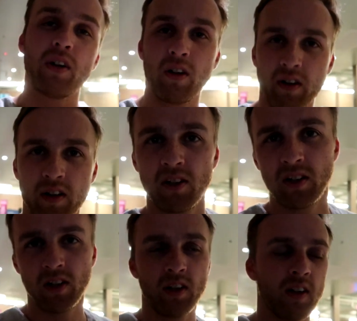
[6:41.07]
dinner.
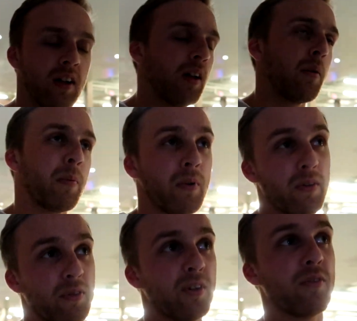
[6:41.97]
Pretty
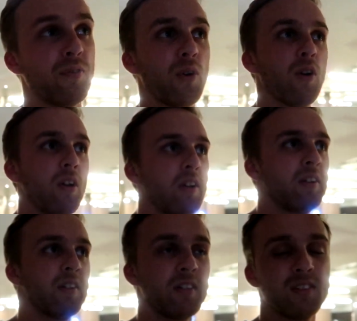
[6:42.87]
freaking full.
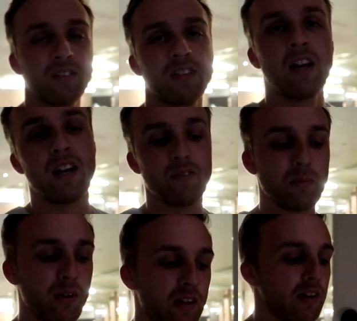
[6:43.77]
Can't even
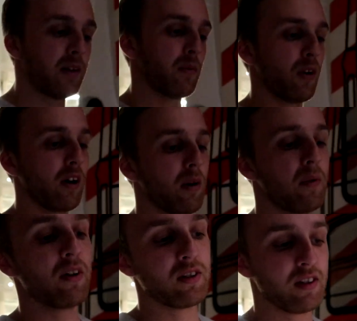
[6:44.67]
breathe anymore
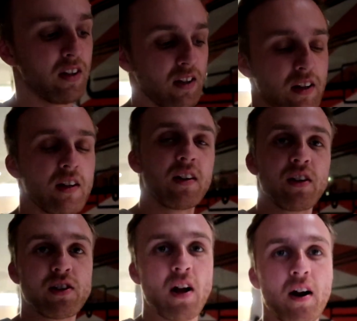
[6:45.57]
almost.
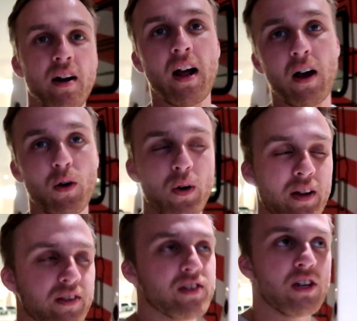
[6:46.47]
Started out
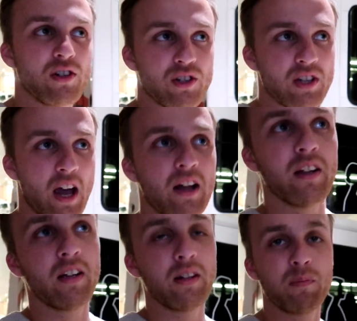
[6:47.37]
with Caesar
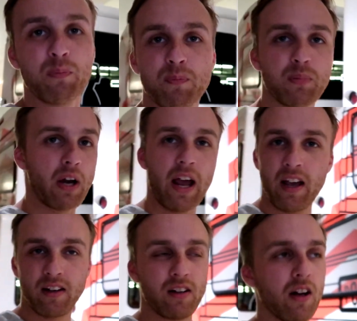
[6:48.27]
salad,
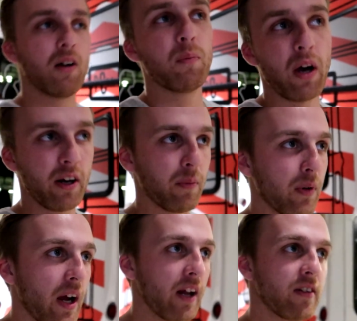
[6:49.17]
bread, you know, butter
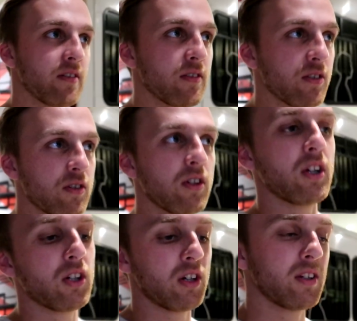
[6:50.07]
bread, it's
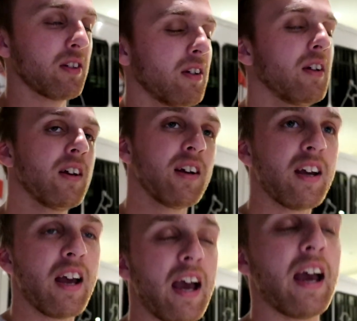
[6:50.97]
delicious
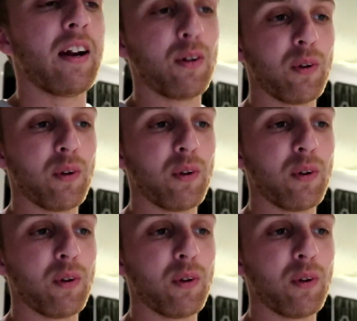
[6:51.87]
ended